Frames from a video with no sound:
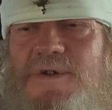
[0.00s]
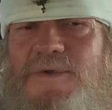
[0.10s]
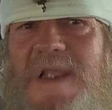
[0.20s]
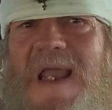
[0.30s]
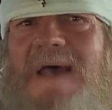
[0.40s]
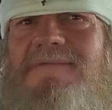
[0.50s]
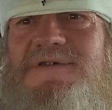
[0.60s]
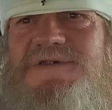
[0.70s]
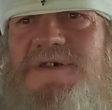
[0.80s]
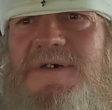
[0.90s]
So the
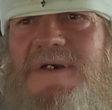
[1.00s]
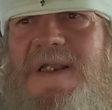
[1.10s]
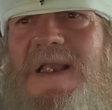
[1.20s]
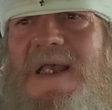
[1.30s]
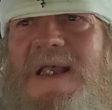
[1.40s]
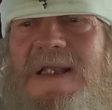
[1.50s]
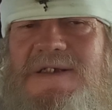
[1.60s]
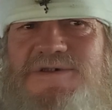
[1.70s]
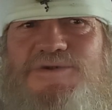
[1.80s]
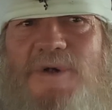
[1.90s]
adversary
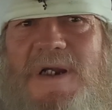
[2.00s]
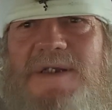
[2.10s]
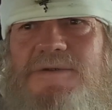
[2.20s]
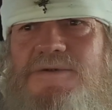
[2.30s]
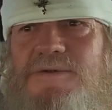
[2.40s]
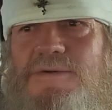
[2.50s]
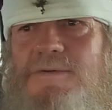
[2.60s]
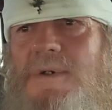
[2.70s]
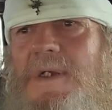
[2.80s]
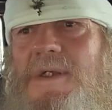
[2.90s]
is trying
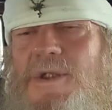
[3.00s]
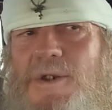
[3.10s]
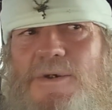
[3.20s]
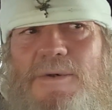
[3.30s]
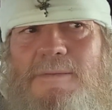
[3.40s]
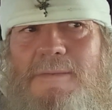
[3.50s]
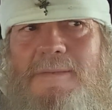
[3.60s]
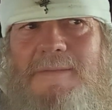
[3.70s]
to, you know,